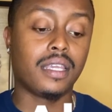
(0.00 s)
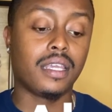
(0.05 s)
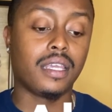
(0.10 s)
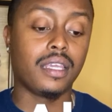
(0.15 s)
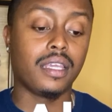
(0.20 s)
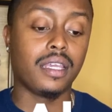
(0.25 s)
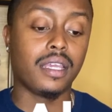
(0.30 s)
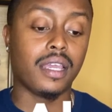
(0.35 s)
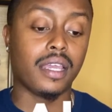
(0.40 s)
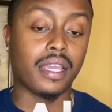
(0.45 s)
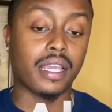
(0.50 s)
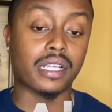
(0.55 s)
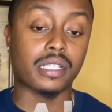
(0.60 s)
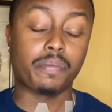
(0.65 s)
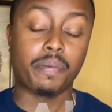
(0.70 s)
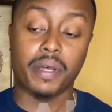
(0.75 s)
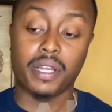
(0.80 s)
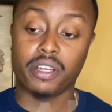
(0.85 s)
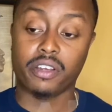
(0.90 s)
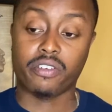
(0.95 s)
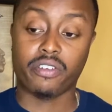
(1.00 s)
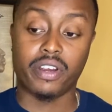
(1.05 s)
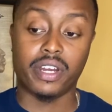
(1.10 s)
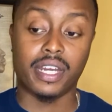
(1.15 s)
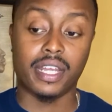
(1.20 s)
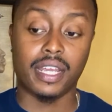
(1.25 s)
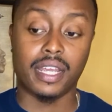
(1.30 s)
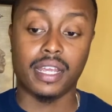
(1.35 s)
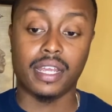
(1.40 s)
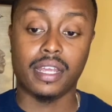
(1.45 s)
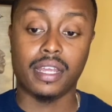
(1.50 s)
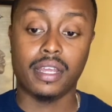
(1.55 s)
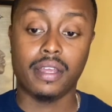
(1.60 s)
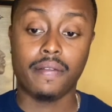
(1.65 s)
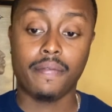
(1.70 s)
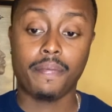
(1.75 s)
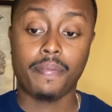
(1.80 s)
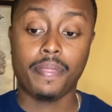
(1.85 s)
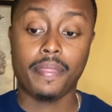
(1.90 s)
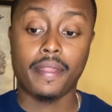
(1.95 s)
gets Pellegrini's
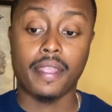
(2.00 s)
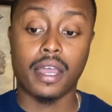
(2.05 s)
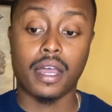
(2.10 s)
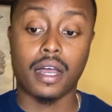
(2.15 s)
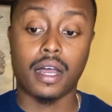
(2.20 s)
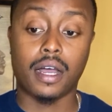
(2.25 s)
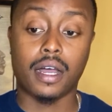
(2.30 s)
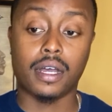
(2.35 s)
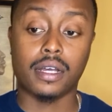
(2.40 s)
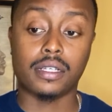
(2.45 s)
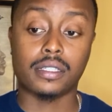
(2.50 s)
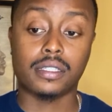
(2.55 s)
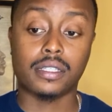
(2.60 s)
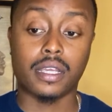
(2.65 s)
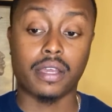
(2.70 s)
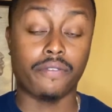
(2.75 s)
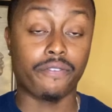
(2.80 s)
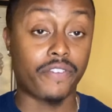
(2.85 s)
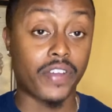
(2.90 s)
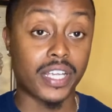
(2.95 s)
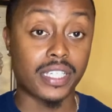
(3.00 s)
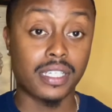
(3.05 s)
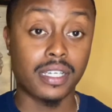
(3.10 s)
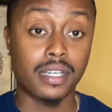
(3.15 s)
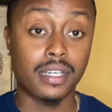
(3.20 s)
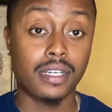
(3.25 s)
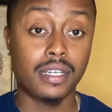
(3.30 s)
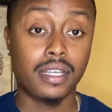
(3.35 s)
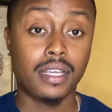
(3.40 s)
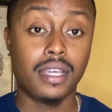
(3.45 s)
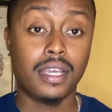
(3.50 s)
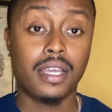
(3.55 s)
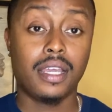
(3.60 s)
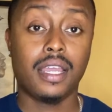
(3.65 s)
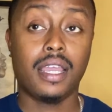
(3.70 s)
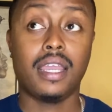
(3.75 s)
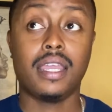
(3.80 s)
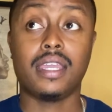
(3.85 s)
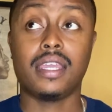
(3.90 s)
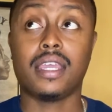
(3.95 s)
confession.
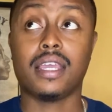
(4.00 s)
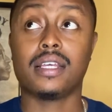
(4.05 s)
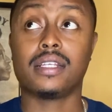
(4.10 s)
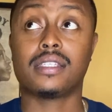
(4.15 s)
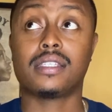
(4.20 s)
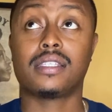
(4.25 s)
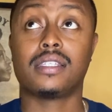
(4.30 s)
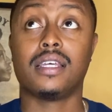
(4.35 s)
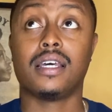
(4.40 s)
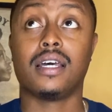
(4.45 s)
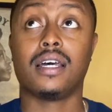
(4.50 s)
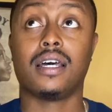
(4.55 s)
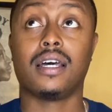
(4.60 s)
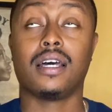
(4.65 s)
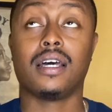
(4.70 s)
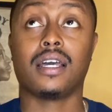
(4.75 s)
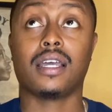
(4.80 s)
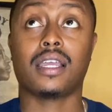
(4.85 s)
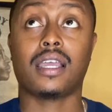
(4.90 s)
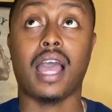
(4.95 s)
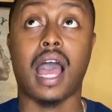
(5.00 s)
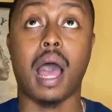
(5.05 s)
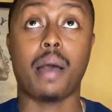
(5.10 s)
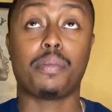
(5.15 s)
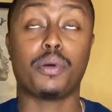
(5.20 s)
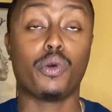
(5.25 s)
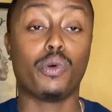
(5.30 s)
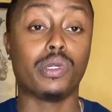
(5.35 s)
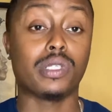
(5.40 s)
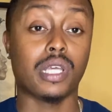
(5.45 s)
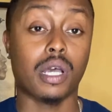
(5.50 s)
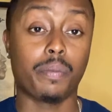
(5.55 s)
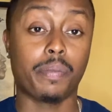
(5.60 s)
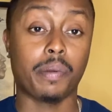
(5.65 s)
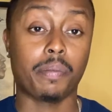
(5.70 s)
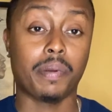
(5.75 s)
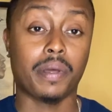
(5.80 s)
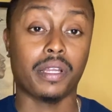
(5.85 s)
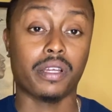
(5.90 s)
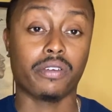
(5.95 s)
He gets the cop who is
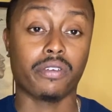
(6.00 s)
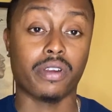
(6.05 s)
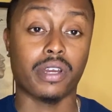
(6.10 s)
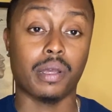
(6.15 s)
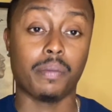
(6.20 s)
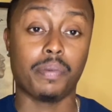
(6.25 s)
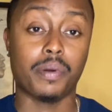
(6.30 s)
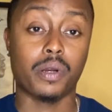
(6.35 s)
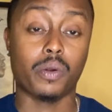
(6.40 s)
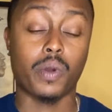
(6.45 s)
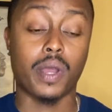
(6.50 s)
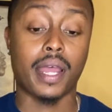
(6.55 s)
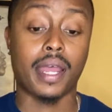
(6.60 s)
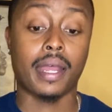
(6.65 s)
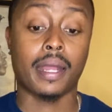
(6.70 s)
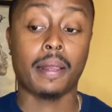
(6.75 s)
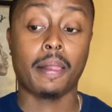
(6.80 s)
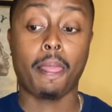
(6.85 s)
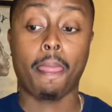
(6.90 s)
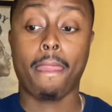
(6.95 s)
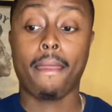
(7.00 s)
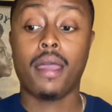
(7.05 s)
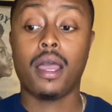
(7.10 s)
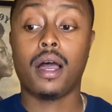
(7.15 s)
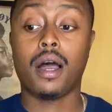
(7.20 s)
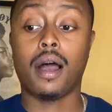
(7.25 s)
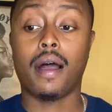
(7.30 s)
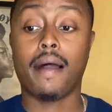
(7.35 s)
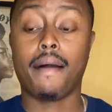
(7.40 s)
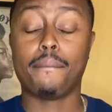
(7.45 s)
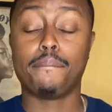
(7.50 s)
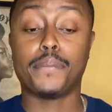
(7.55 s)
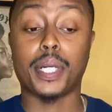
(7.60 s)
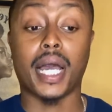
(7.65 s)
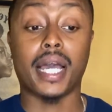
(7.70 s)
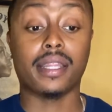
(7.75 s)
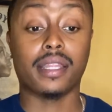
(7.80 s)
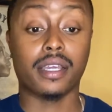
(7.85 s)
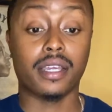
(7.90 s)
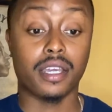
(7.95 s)
helping Pelligrini put away
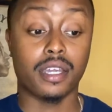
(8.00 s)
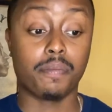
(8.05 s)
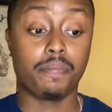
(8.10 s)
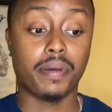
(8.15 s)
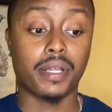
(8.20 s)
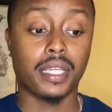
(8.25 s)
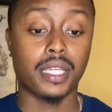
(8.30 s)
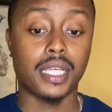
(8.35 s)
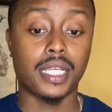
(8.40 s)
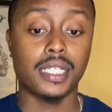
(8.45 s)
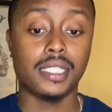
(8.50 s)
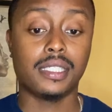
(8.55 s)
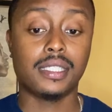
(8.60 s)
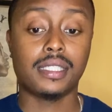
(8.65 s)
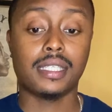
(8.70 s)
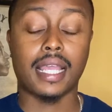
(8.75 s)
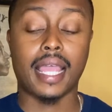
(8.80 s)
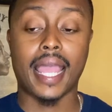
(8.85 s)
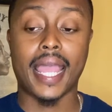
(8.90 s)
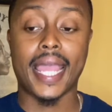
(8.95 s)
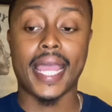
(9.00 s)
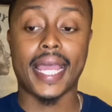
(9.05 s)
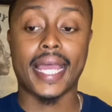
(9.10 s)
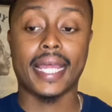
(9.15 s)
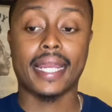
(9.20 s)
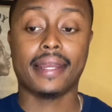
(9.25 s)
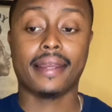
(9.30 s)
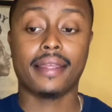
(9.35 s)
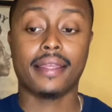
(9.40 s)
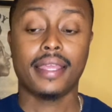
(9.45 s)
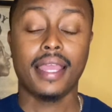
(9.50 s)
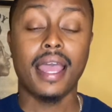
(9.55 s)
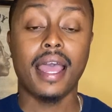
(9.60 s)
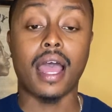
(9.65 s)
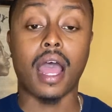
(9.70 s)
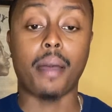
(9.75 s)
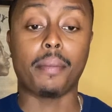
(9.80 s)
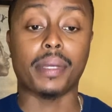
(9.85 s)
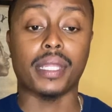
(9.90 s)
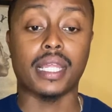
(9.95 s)
by the good police. And
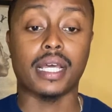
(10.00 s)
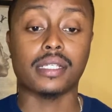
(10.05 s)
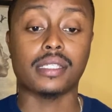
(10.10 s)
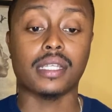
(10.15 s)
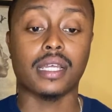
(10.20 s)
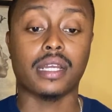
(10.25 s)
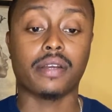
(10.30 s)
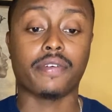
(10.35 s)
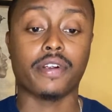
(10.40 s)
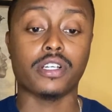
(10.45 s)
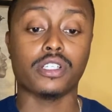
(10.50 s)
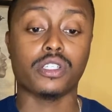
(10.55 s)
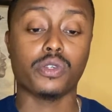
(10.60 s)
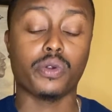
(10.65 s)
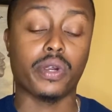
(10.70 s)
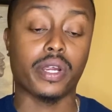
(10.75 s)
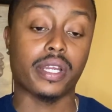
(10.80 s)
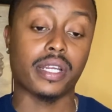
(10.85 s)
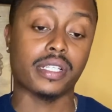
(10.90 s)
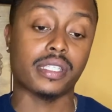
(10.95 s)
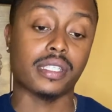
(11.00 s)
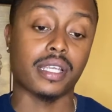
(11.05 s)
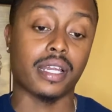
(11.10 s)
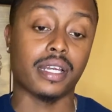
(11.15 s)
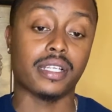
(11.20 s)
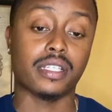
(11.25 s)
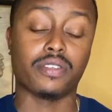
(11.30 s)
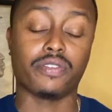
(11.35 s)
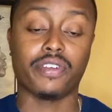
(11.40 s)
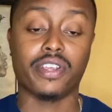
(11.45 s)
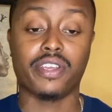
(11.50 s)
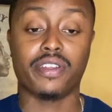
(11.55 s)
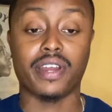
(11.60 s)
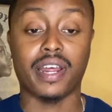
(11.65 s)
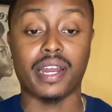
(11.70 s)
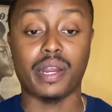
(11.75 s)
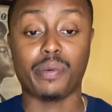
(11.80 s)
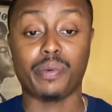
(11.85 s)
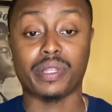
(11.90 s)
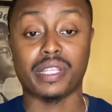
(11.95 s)
yeah, that's the end of our story. And the son is
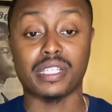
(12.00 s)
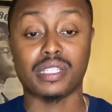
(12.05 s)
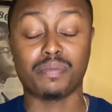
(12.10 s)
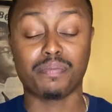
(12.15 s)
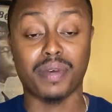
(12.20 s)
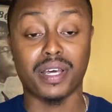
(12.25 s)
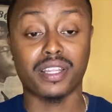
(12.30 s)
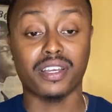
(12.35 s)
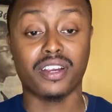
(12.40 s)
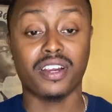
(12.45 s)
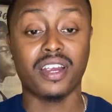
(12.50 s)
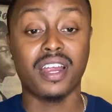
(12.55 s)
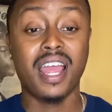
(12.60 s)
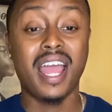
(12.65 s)
reunited with his mother.